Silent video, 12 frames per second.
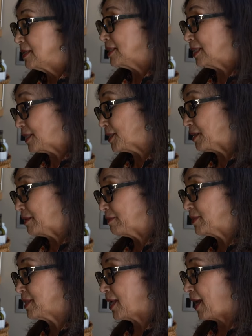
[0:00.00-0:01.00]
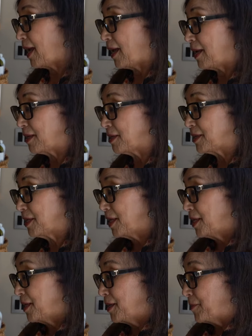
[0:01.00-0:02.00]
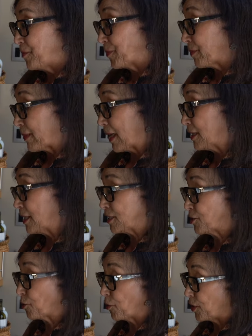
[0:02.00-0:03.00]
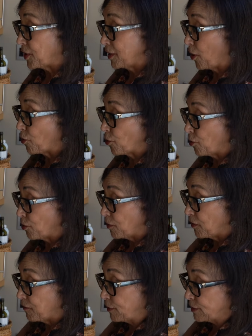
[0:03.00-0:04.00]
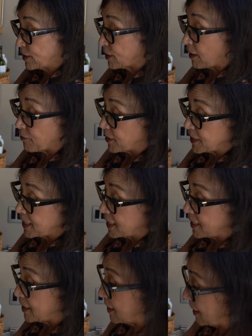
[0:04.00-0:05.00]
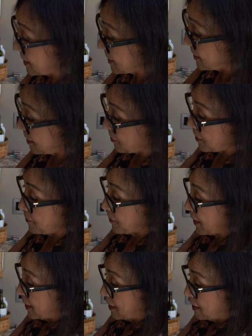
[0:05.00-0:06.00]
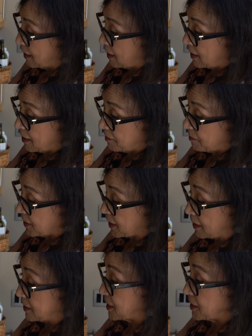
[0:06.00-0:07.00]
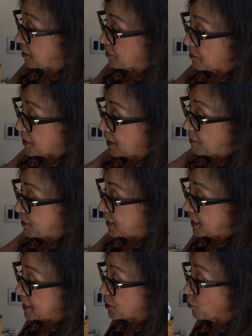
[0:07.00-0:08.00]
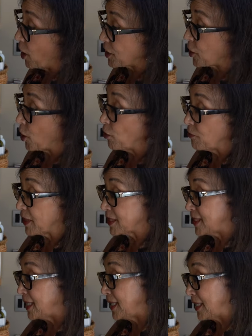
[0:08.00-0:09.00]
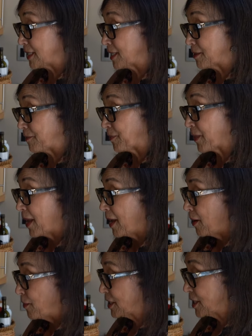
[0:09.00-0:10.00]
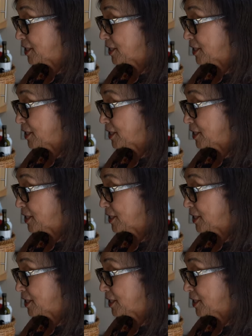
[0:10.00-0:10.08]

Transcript: systems and destroy local food sovereignty, etc. Because, you know, companies want to own the seeds, which